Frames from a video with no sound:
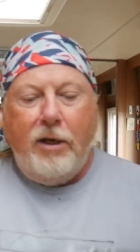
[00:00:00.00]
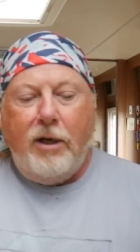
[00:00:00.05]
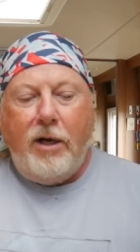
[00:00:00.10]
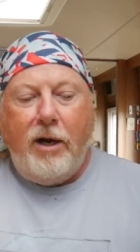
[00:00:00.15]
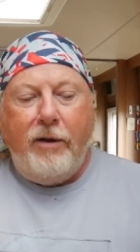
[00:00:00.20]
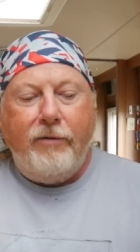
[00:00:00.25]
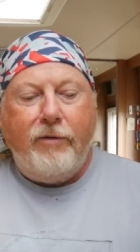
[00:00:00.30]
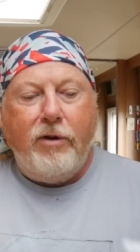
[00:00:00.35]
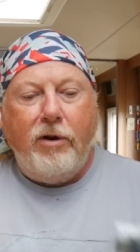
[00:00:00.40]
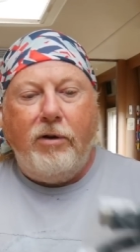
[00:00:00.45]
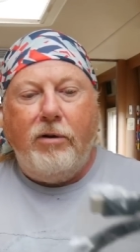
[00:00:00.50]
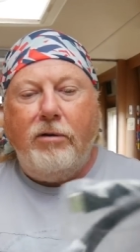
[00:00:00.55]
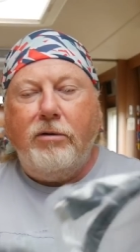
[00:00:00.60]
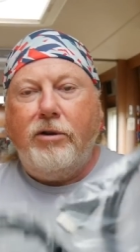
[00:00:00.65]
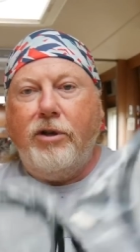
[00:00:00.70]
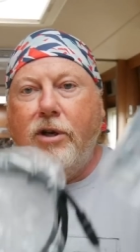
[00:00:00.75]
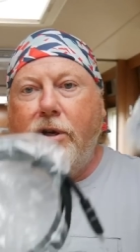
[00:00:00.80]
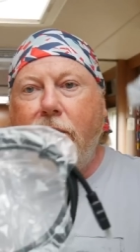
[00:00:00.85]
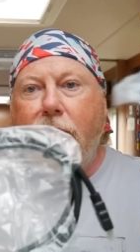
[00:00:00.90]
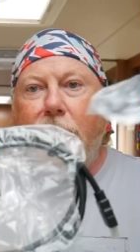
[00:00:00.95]
I've got
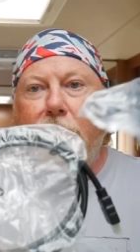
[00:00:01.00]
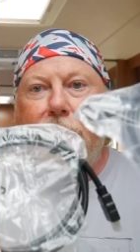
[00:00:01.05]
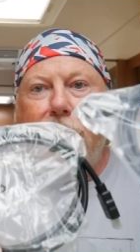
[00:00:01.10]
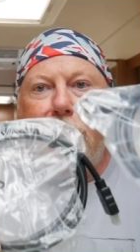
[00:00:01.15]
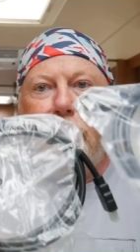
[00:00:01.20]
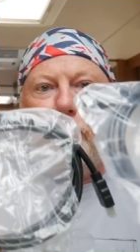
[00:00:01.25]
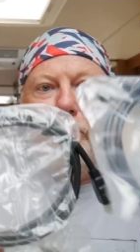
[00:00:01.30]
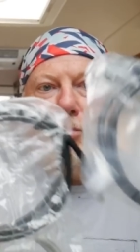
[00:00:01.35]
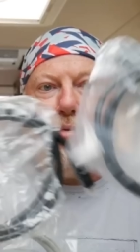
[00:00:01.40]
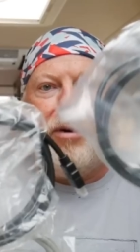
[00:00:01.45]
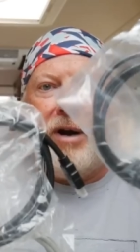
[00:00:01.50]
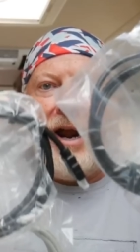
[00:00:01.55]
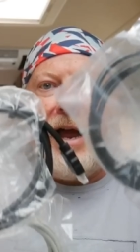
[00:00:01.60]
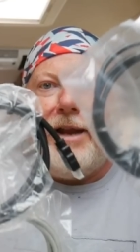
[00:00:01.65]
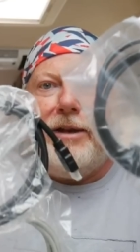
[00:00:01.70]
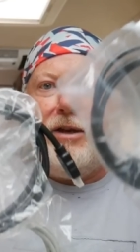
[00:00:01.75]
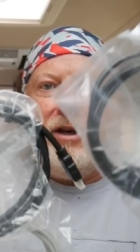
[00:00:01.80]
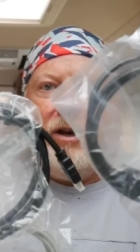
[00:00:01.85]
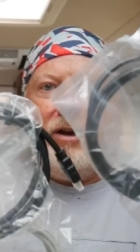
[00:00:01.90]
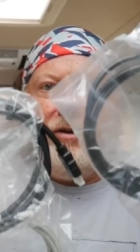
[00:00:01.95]
two
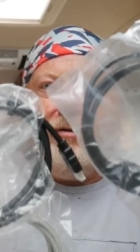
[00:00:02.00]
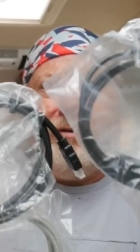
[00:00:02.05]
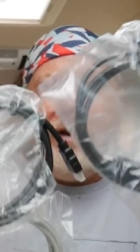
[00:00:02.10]
brand new,